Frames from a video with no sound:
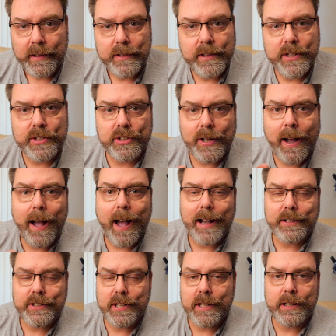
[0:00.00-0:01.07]
this
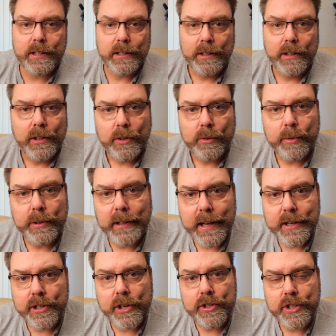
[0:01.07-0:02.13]
toxic
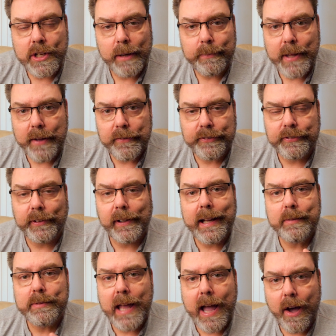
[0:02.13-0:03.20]
relationship that
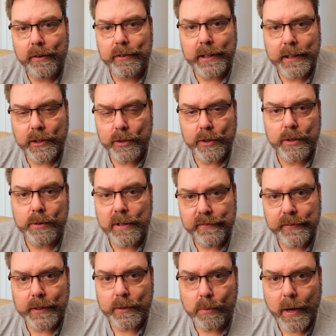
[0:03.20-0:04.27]
flamed out in a
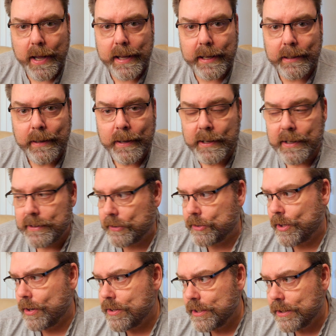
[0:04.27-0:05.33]
horrific way that
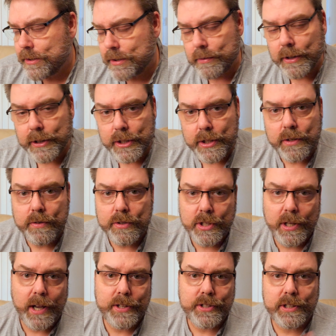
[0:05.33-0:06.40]
turned into a huge
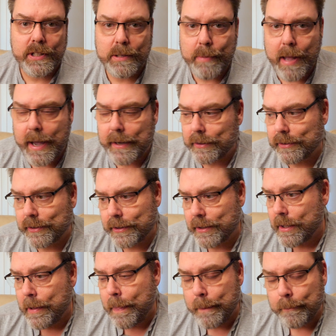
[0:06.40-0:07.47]
custody battle and
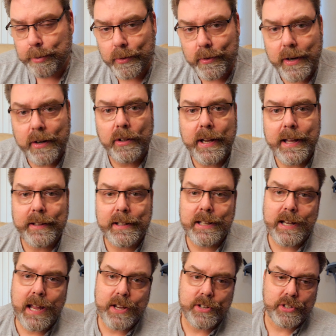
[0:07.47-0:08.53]
parental
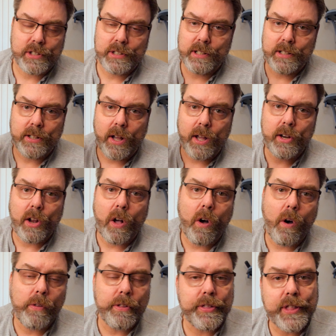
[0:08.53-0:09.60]
alienation and, and
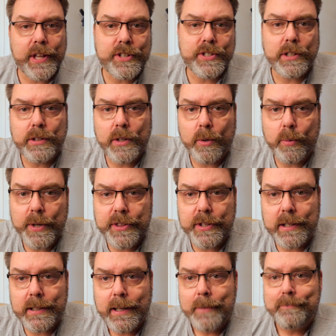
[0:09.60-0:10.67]
all the things that go with
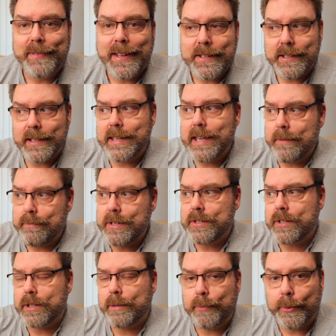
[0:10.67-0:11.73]
it to get me
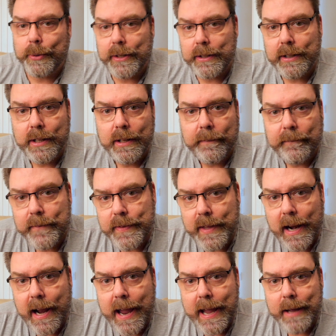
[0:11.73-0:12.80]
to the point
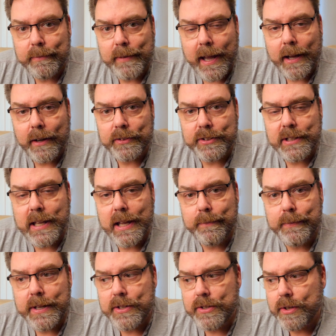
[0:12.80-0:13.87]
that I am now, to get
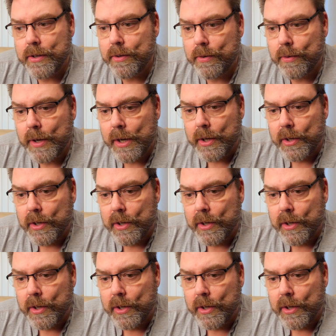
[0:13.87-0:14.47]
me to